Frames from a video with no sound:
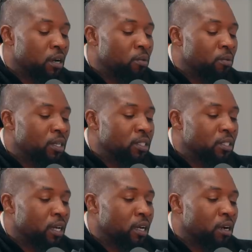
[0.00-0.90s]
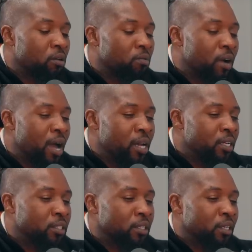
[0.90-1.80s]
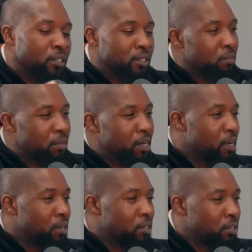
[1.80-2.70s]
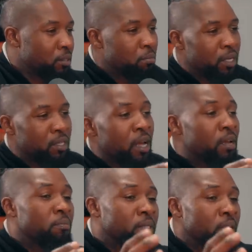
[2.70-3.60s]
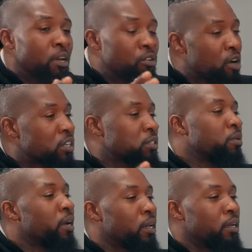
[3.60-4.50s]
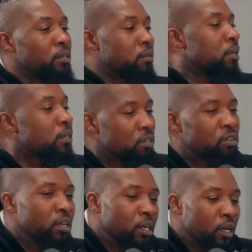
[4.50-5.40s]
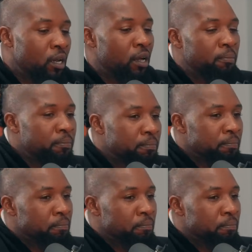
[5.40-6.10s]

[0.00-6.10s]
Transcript: I want to say a radish and something else, but they but they crossbred it. You can look it up. Come